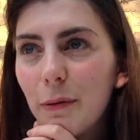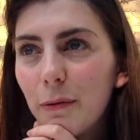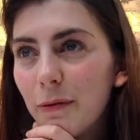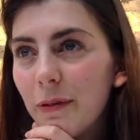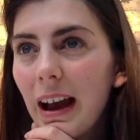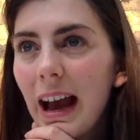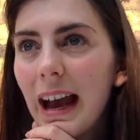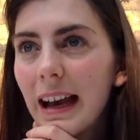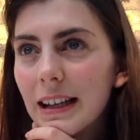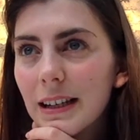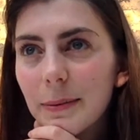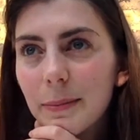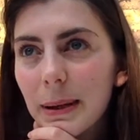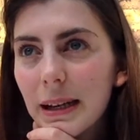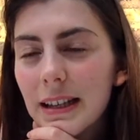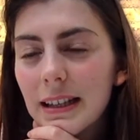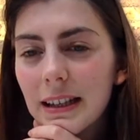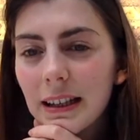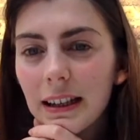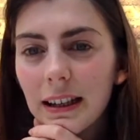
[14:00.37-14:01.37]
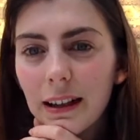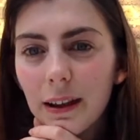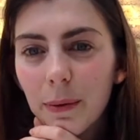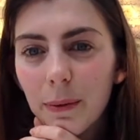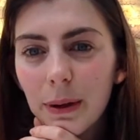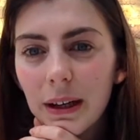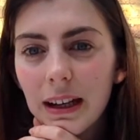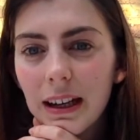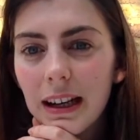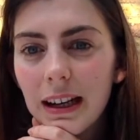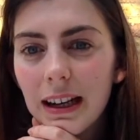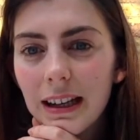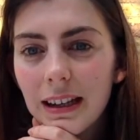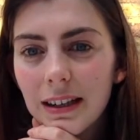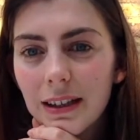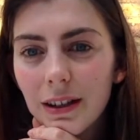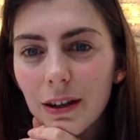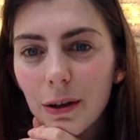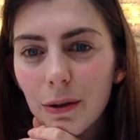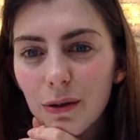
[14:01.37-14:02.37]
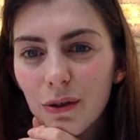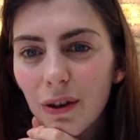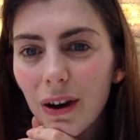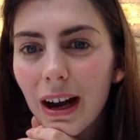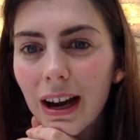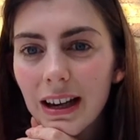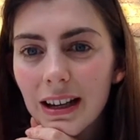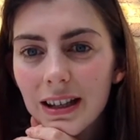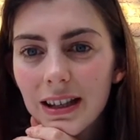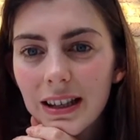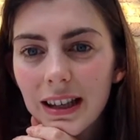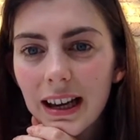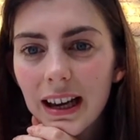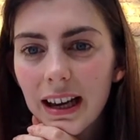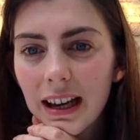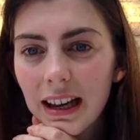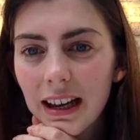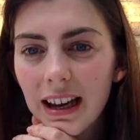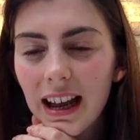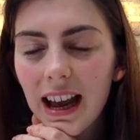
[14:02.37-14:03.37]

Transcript: fat, basically, that we need, dry skin,